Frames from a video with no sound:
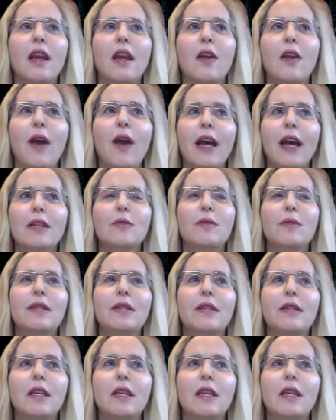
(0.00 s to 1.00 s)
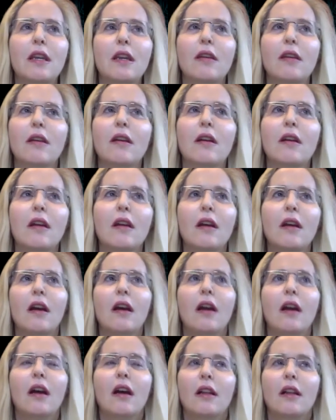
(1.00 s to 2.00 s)
as we see,
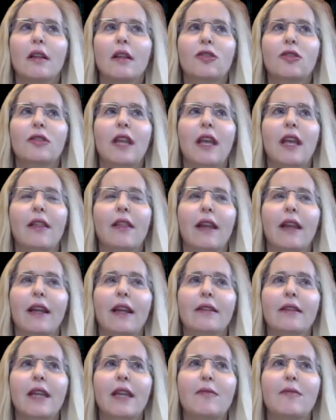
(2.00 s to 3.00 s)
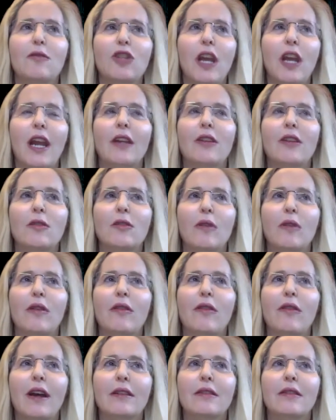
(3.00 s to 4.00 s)
let's just say the landscape change, and
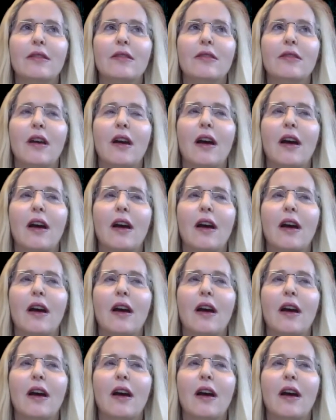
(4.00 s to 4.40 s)
whether that's